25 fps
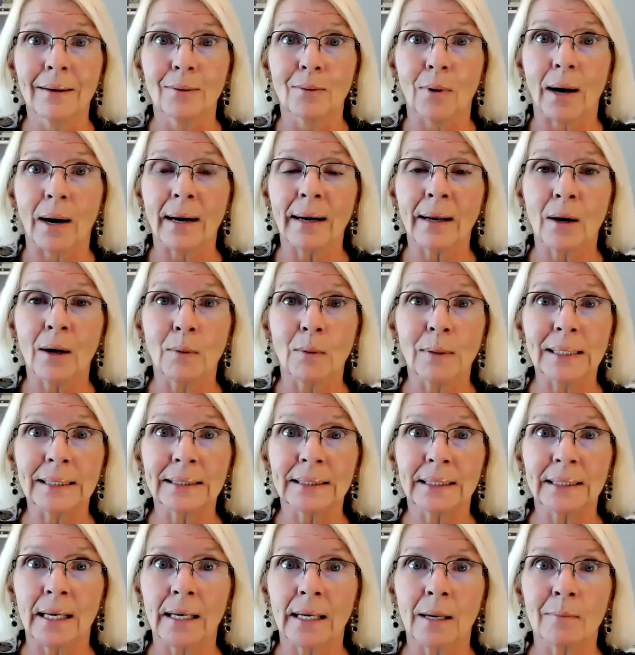right? I
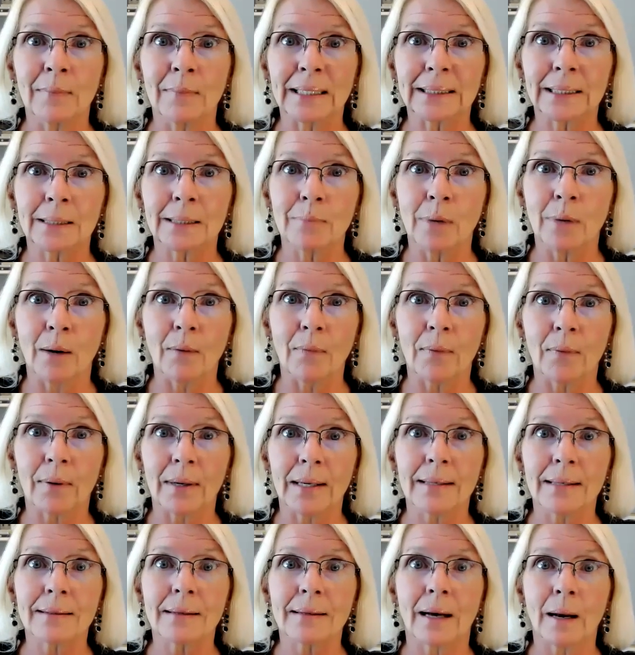always say I missed the boat
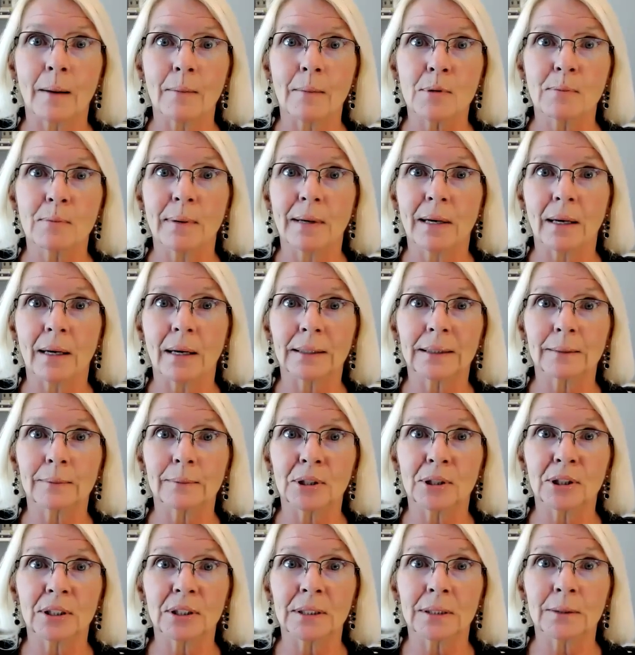3 times because I
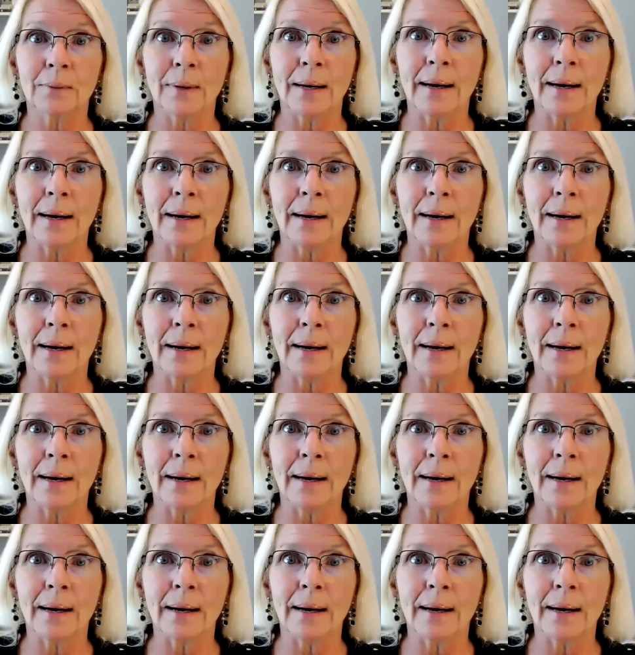was just